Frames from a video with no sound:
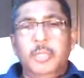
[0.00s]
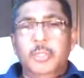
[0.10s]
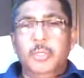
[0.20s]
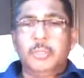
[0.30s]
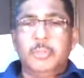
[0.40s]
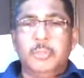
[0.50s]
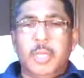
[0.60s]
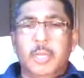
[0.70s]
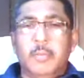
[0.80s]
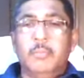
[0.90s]
those who
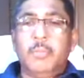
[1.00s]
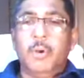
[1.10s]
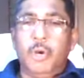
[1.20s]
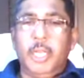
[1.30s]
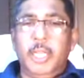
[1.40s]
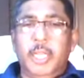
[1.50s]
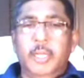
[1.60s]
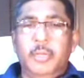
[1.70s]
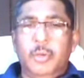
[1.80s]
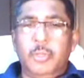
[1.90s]
are born
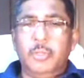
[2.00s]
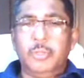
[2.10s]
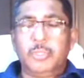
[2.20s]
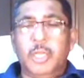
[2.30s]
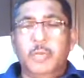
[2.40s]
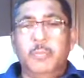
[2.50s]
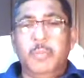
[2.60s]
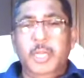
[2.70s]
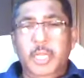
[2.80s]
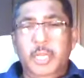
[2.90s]
again or those who have
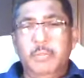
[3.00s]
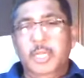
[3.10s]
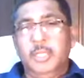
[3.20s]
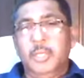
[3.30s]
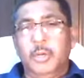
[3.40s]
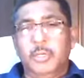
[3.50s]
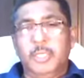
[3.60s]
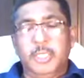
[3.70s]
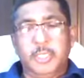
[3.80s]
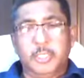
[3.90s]
believed the Lord
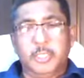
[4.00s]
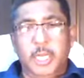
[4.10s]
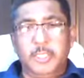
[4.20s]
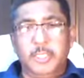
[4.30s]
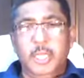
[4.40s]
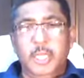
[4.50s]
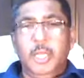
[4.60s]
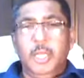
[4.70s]
Jesus Christ